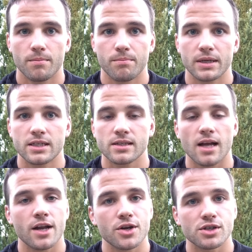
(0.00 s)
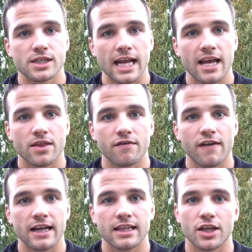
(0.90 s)
But just understand the
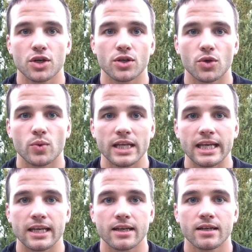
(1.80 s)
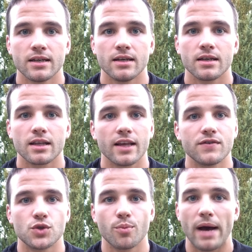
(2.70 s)
fact that you're unique
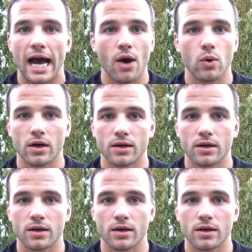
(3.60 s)
gives you power.